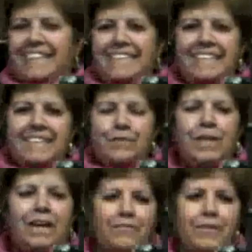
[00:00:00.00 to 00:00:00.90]
yes,
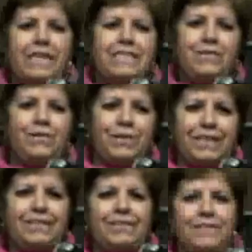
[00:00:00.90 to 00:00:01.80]
we have many
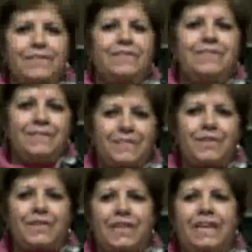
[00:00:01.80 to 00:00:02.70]
stories to
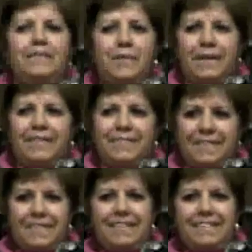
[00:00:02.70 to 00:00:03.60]
say, but
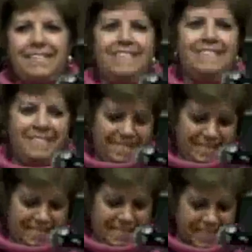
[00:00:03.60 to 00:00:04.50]

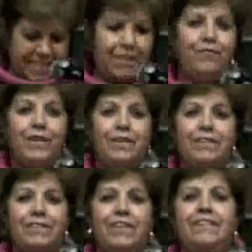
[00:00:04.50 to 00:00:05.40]
it's
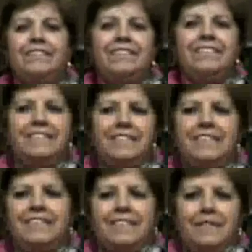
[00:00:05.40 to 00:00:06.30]
difficult, you know,
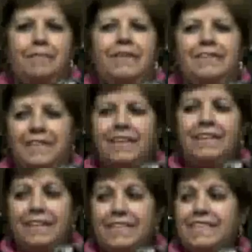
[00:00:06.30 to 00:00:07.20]
because
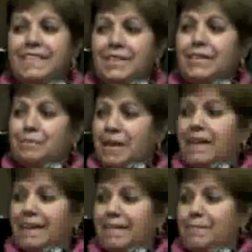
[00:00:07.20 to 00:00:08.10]
English is not
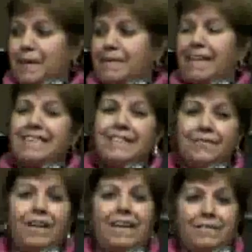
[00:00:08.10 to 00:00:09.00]
my
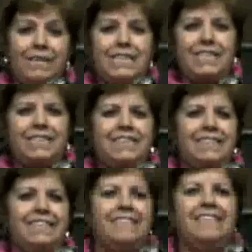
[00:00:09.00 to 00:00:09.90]
native language.
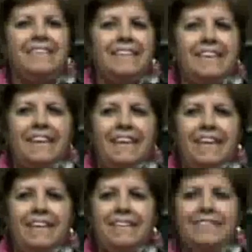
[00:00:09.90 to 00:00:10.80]

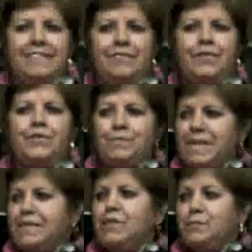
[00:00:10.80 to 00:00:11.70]
And for
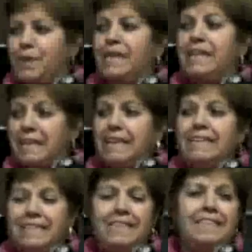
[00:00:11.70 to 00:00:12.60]
me to speak in
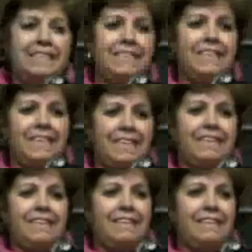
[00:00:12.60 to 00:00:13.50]
English is I